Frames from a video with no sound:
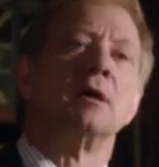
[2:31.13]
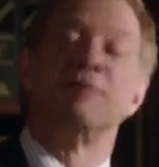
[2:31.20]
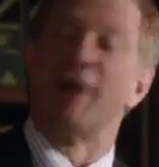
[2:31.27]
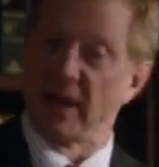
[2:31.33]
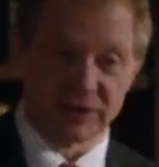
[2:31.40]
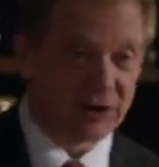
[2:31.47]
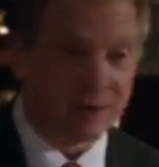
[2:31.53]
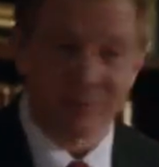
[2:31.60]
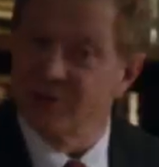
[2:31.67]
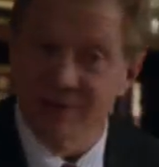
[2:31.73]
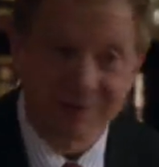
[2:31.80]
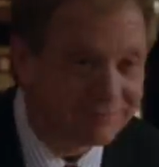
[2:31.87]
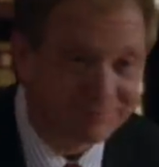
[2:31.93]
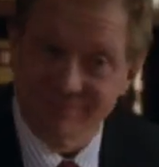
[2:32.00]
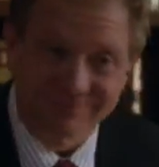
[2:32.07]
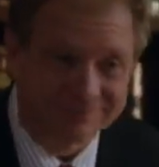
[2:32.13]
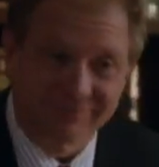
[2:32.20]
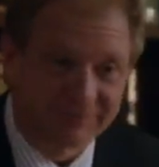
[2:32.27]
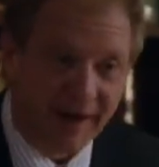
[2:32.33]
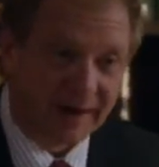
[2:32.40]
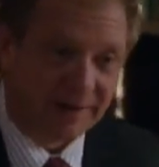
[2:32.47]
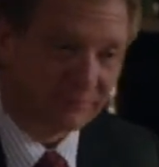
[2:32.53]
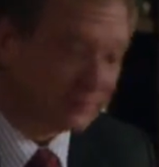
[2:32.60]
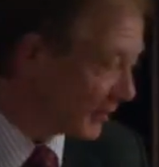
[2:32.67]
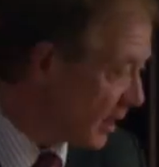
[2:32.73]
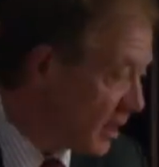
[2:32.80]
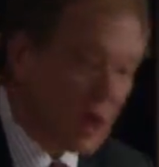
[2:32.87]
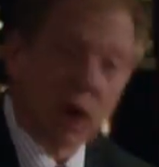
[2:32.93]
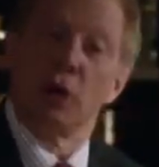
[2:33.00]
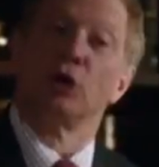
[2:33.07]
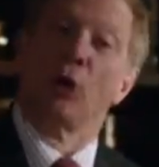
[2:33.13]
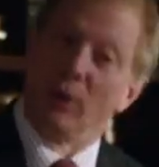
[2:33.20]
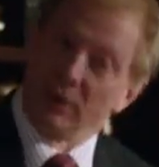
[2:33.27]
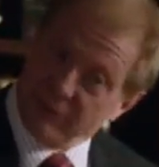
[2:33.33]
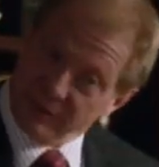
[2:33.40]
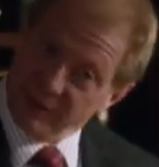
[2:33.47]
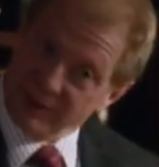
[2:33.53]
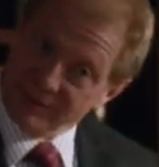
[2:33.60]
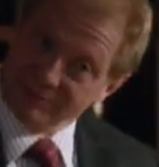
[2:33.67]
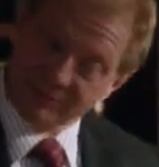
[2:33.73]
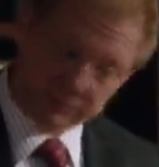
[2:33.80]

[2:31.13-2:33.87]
Fine, James. Fine. Go on TV.